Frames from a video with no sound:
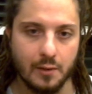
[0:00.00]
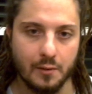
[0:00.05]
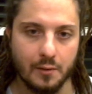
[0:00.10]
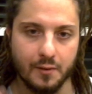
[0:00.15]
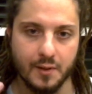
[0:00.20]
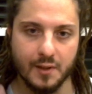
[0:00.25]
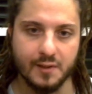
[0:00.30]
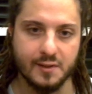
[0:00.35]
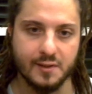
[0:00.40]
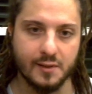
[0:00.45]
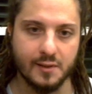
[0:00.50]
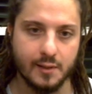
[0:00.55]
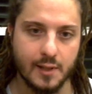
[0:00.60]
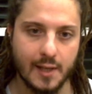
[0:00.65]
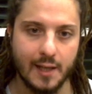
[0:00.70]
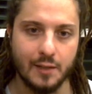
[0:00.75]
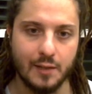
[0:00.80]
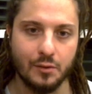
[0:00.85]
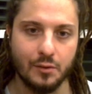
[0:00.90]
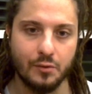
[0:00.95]
this
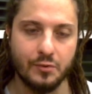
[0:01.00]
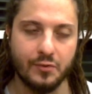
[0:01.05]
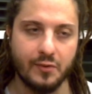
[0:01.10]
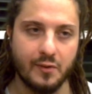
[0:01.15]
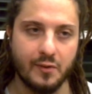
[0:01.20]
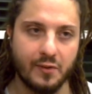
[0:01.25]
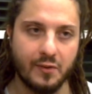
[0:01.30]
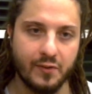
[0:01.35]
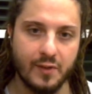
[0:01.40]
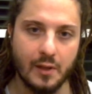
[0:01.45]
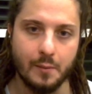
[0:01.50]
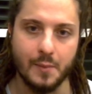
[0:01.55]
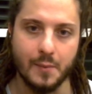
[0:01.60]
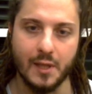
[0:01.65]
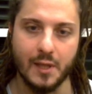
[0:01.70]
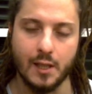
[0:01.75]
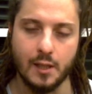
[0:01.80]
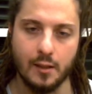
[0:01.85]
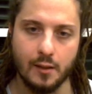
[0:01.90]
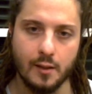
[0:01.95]
kind of
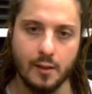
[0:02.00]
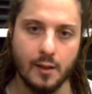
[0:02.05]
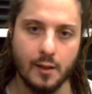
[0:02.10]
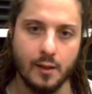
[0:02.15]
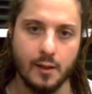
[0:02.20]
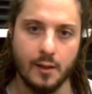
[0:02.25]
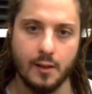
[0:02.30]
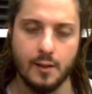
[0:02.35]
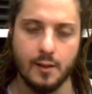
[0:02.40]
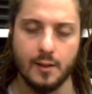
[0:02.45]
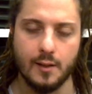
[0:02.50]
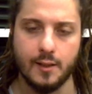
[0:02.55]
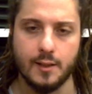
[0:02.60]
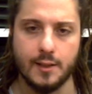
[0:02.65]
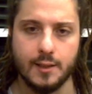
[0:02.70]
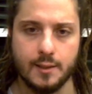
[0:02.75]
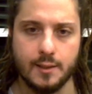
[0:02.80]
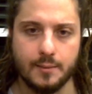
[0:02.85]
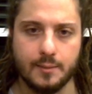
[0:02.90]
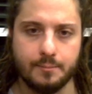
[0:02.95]
feminine,
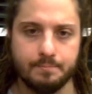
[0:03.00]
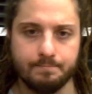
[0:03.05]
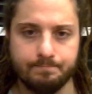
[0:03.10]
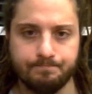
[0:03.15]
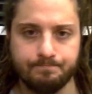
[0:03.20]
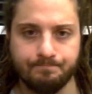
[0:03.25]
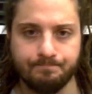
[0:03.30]
how